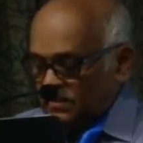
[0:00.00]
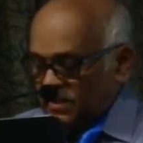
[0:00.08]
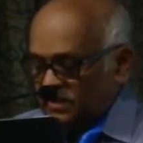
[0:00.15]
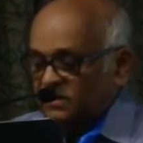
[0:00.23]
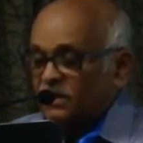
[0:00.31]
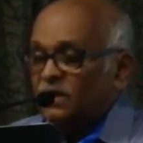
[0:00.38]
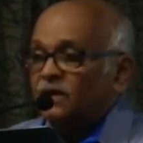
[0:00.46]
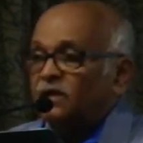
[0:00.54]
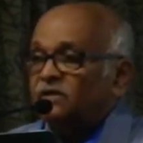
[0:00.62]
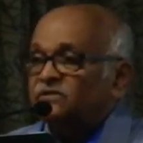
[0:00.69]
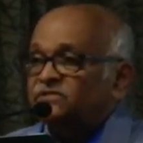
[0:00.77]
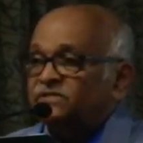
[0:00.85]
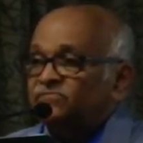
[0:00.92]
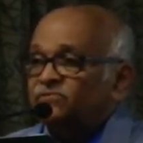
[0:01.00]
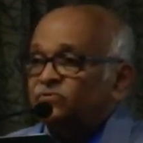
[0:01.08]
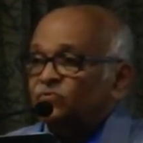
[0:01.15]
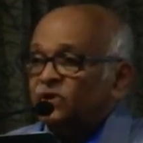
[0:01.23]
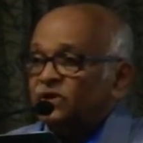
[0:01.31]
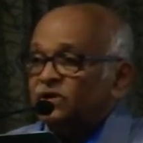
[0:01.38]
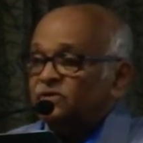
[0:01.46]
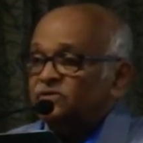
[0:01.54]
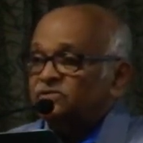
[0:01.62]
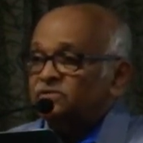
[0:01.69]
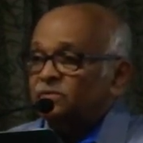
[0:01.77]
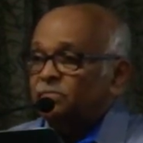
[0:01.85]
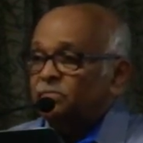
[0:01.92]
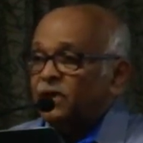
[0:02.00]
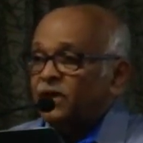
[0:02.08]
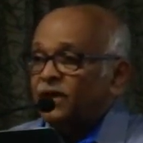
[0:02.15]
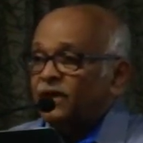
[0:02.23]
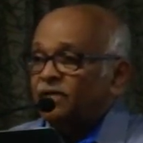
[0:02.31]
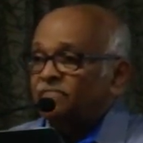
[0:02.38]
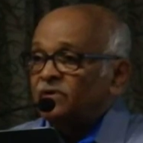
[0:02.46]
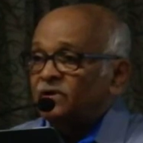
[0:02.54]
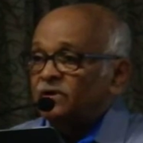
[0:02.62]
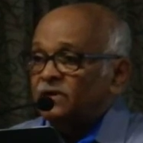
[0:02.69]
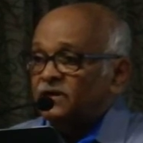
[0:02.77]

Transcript: that shift workers may have